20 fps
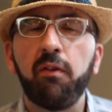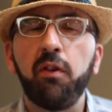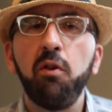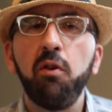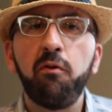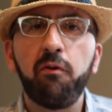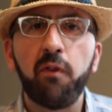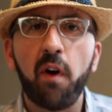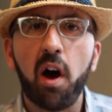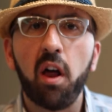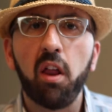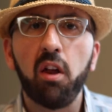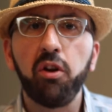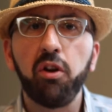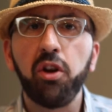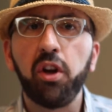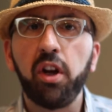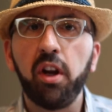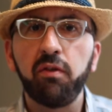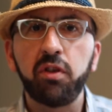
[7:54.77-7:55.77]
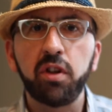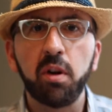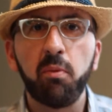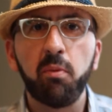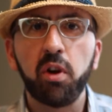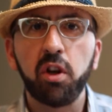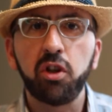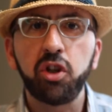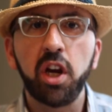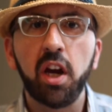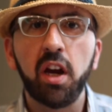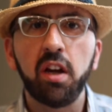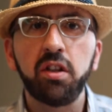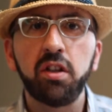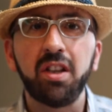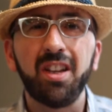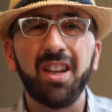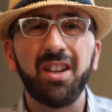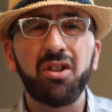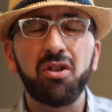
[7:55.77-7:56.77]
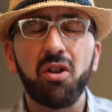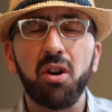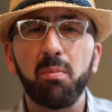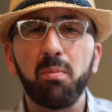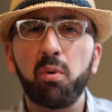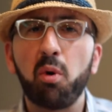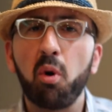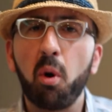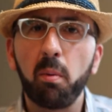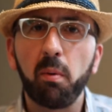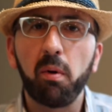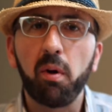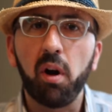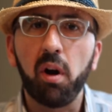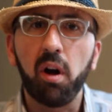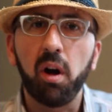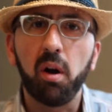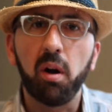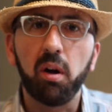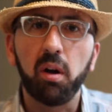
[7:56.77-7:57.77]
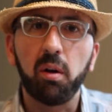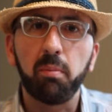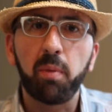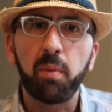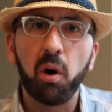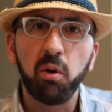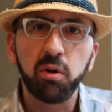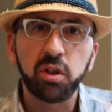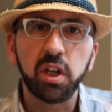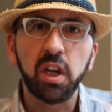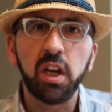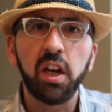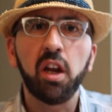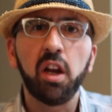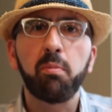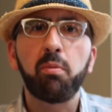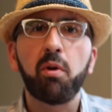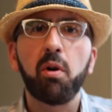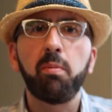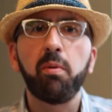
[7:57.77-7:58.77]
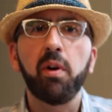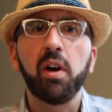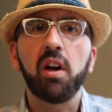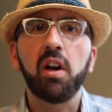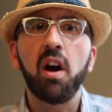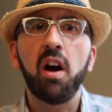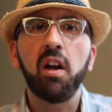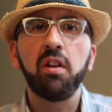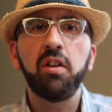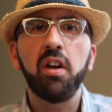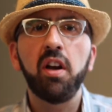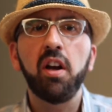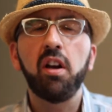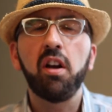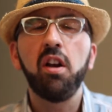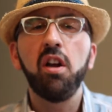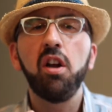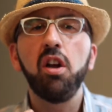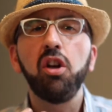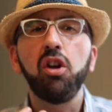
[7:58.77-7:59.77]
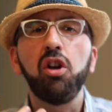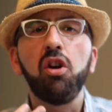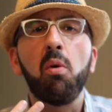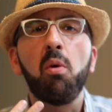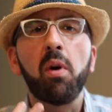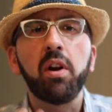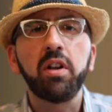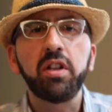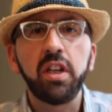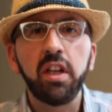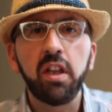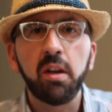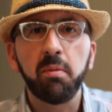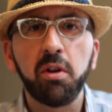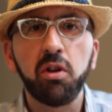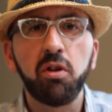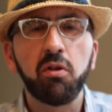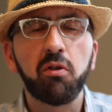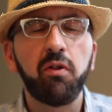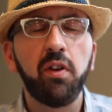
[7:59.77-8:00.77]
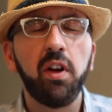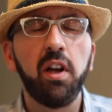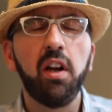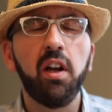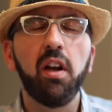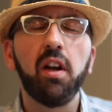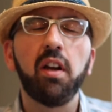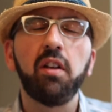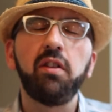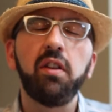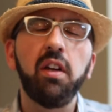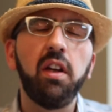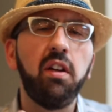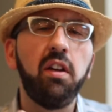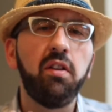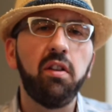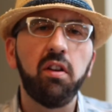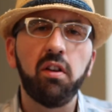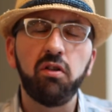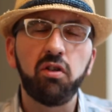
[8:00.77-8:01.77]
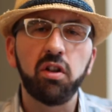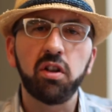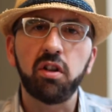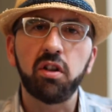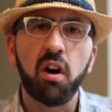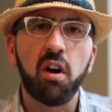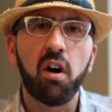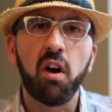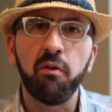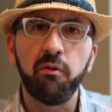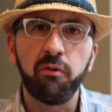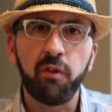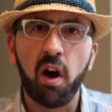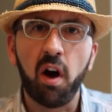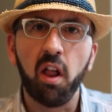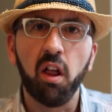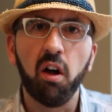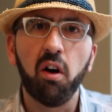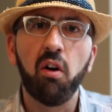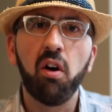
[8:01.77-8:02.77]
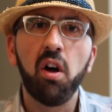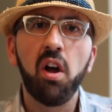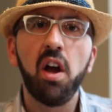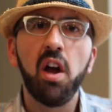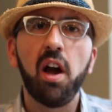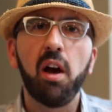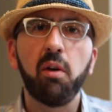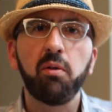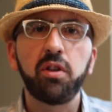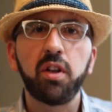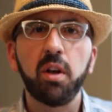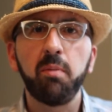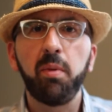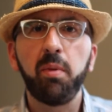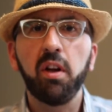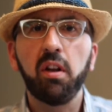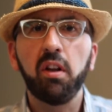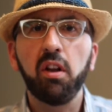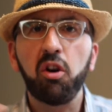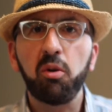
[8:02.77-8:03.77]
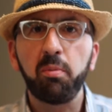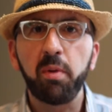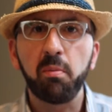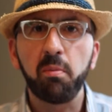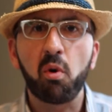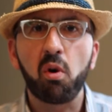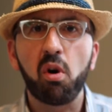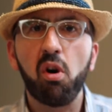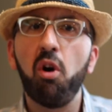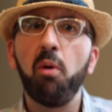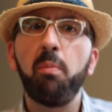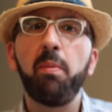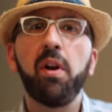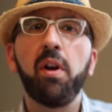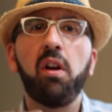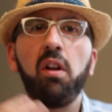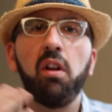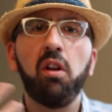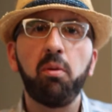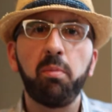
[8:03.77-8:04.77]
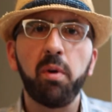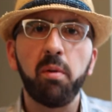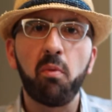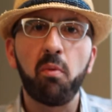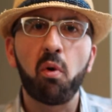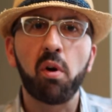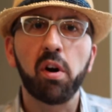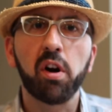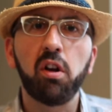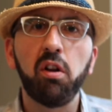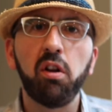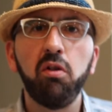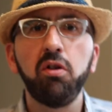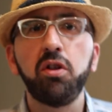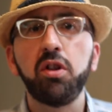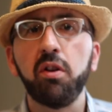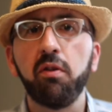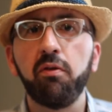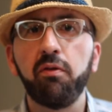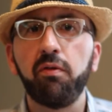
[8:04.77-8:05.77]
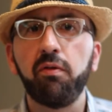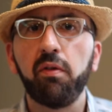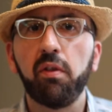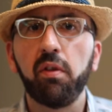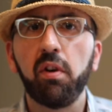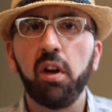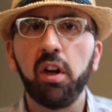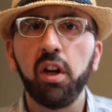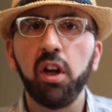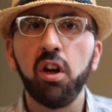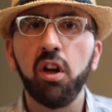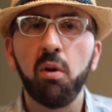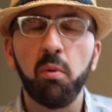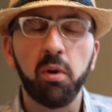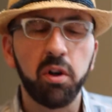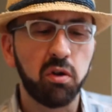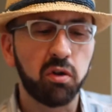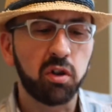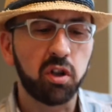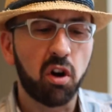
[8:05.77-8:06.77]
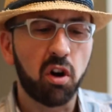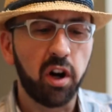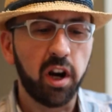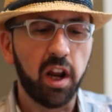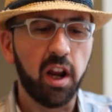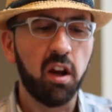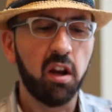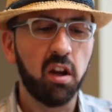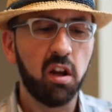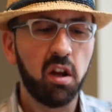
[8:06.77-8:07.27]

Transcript: you follow, you give someone a chance and they start posting inappropriate content, you don't want to see in your feed, it's easy to just unfollow. I would say be a little bit more open, a little bit more inclusive, you know, when you're starting.